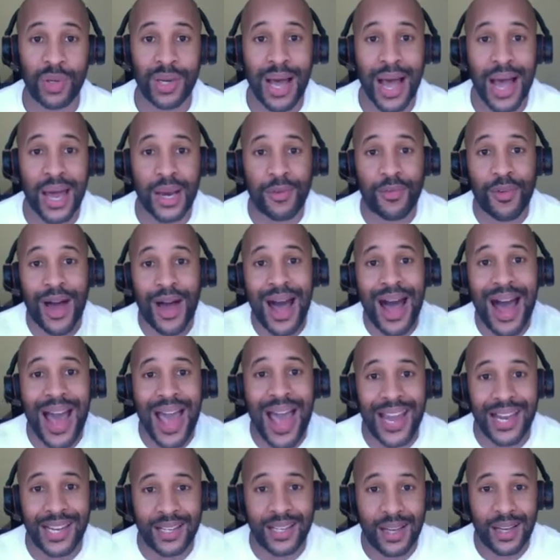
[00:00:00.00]
kind of
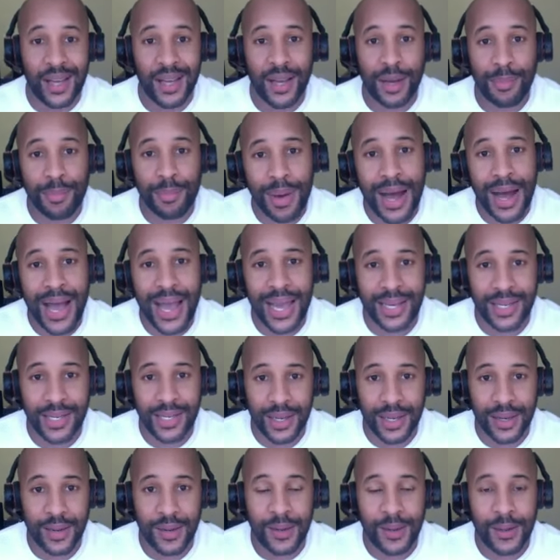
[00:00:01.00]
hide
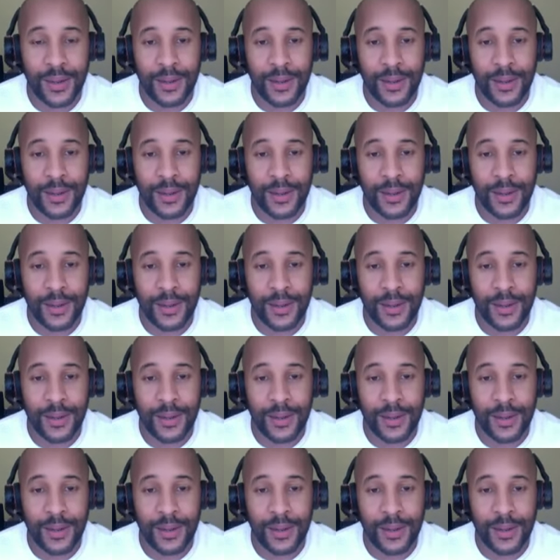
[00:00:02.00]
behind it.